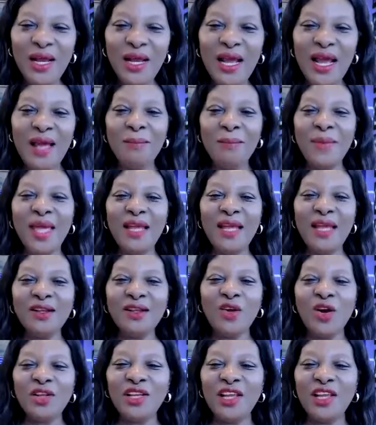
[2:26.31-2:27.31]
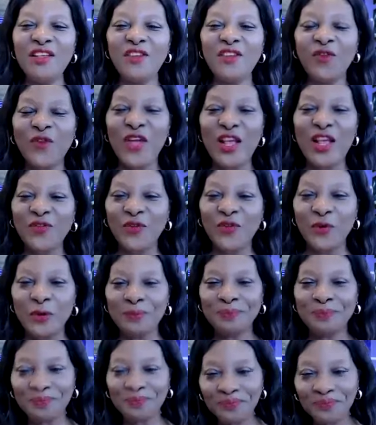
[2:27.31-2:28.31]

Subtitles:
Amen. God is faithful.